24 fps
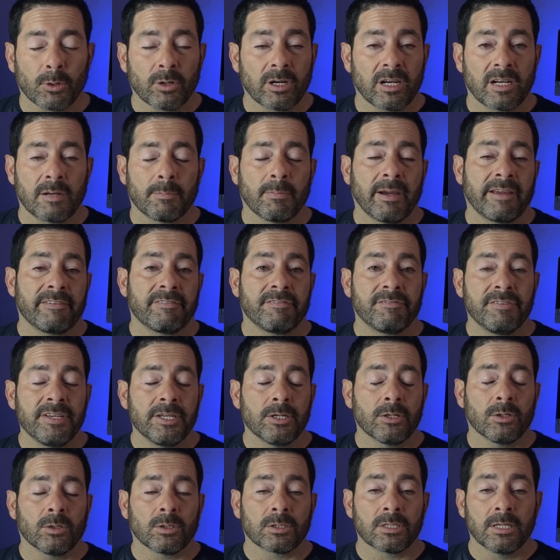in my
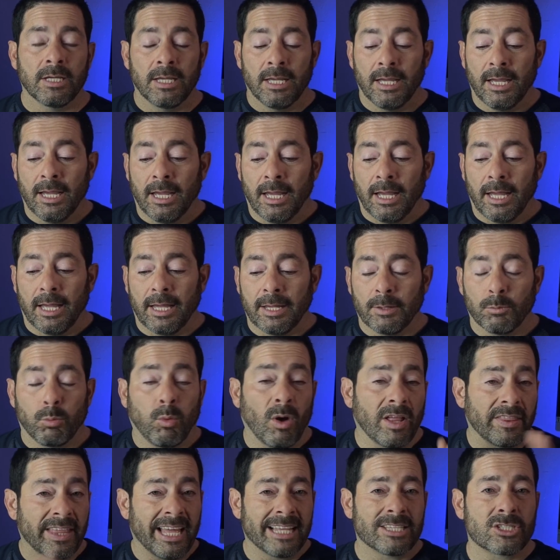field. While
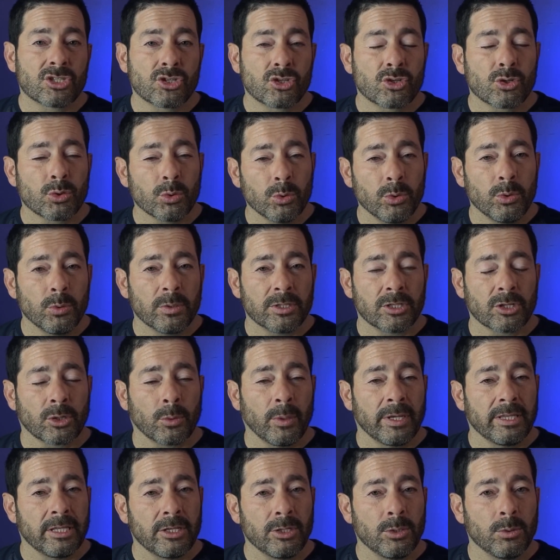that's true to a degree,
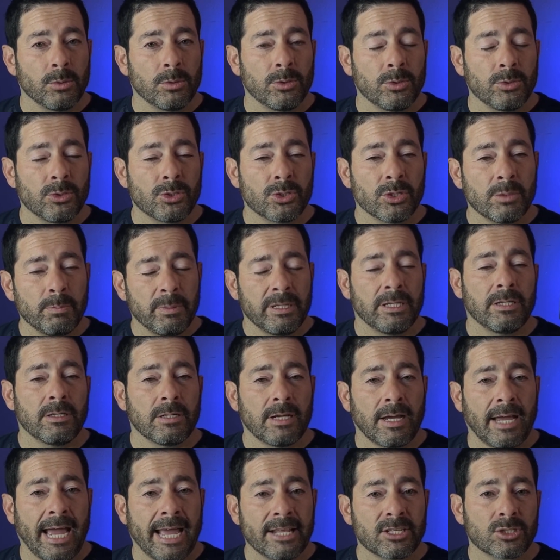that you should be
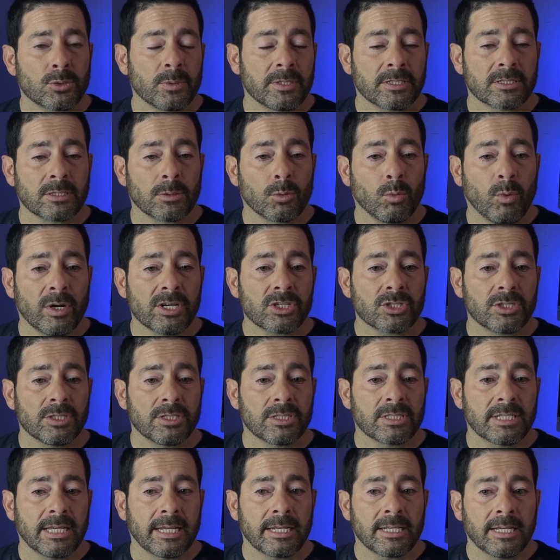answering some questions
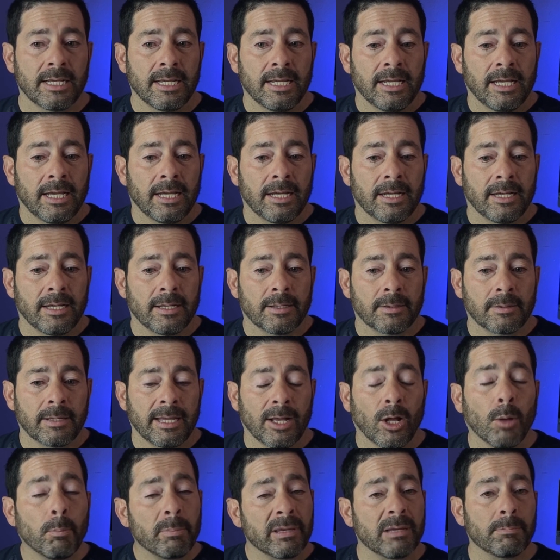that
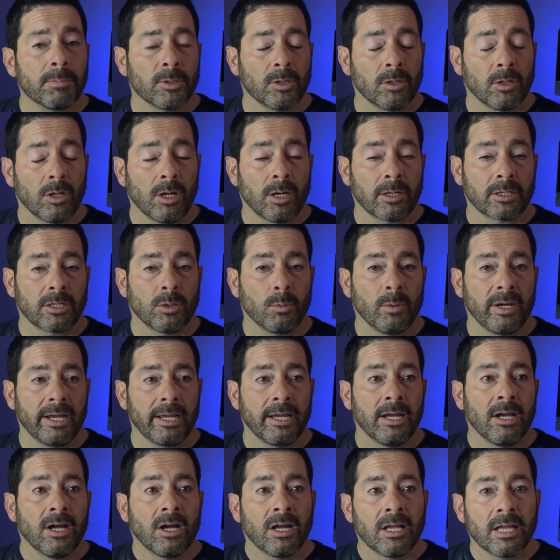help people along the way,
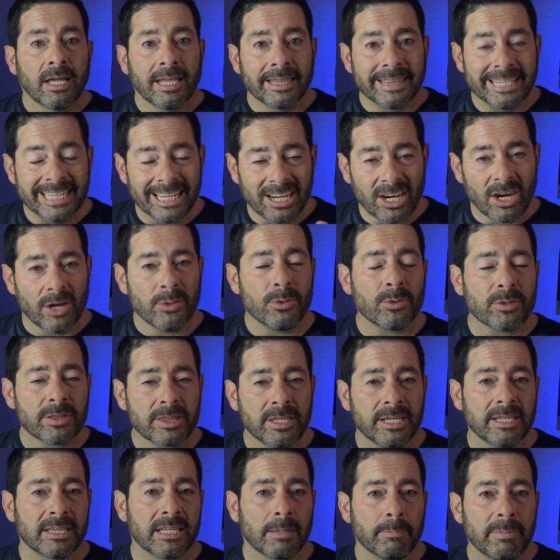the other
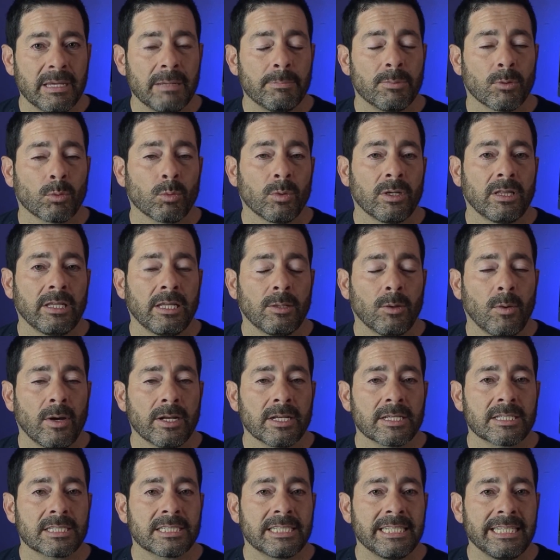thing that people really want to
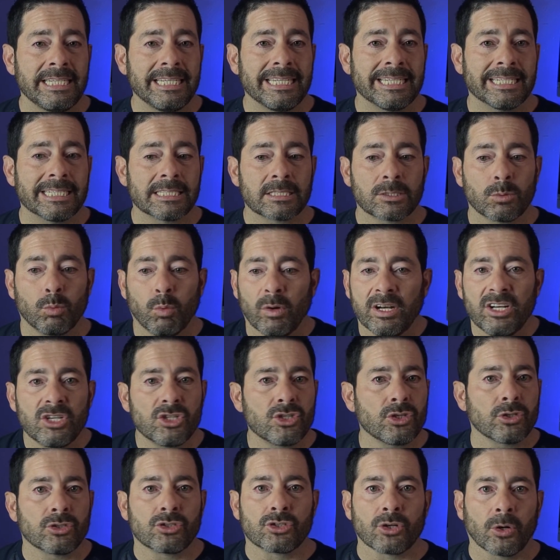see is, what is
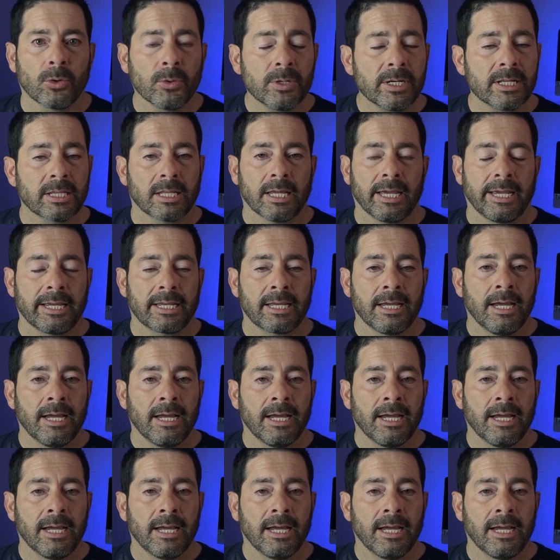your journey like?